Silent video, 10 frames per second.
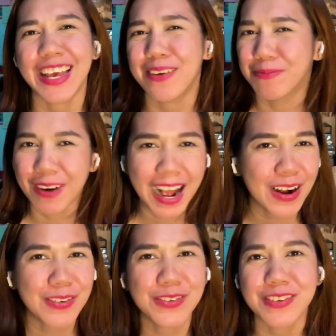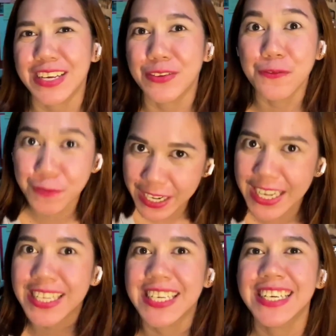and browse and
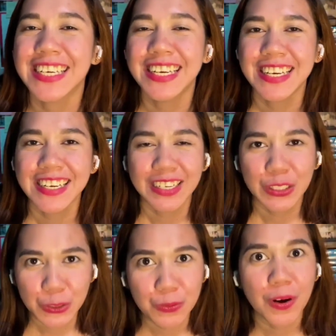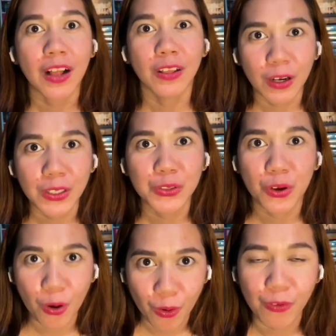read through a lot
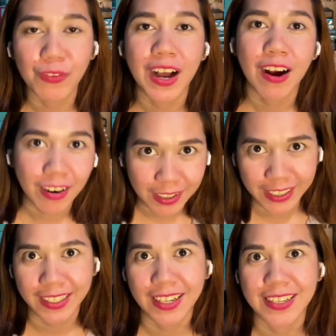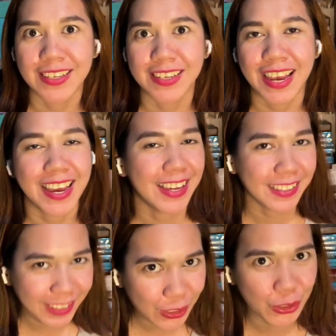of articles
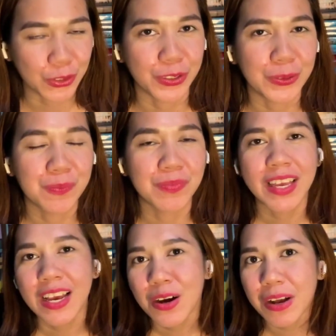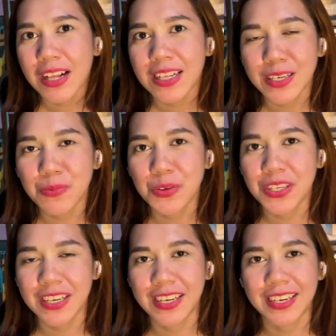and literature. Well, someone
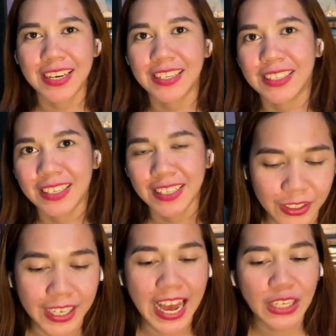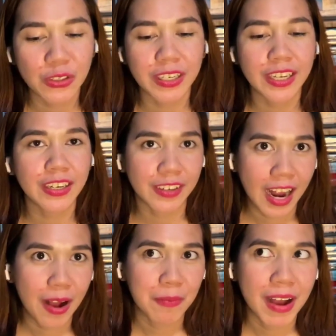said that you can actually
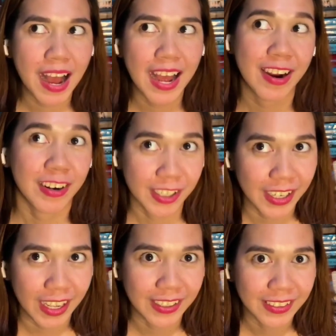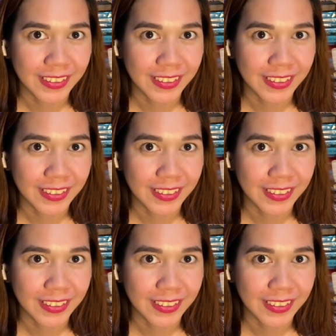cram an RRL.